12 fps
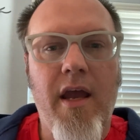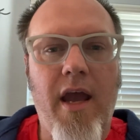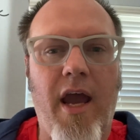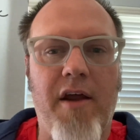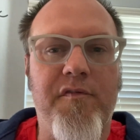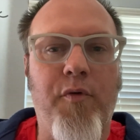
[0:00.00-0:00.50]

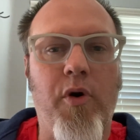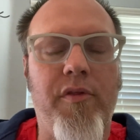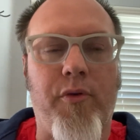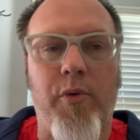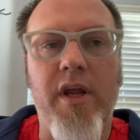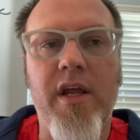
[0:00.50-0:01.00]
at
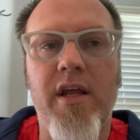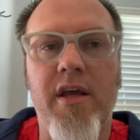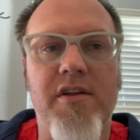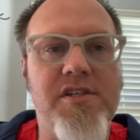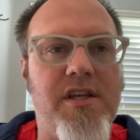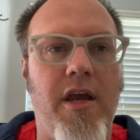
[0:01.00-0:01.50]
4,3
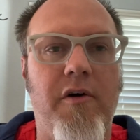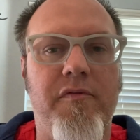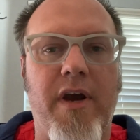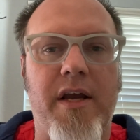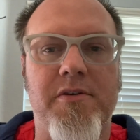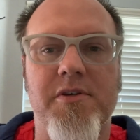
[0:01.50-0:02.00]
and the scale
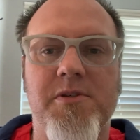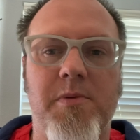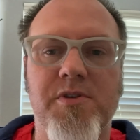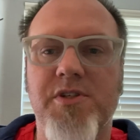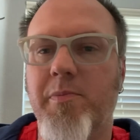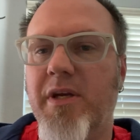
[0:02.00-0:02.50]
factor is
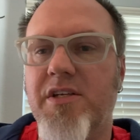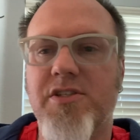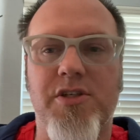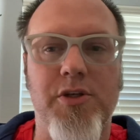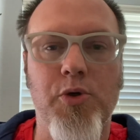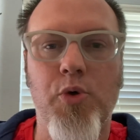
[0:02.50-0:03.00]
supposed to be
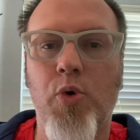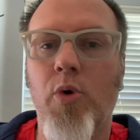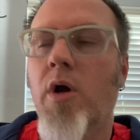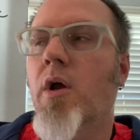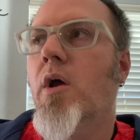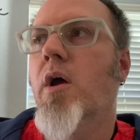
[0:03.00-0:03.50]
2,